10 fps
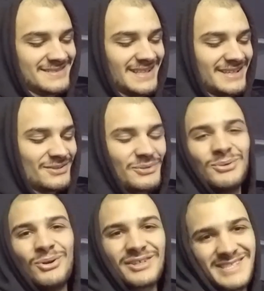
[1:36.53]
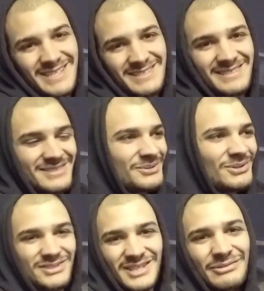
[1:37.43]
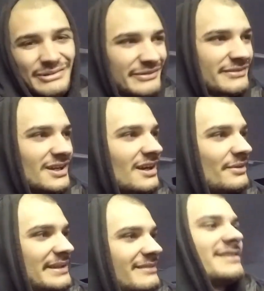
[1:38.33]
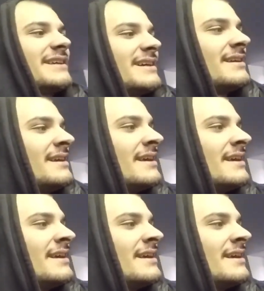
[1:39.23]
like, who looks at this? Who looks at the roof of a car when they're in there?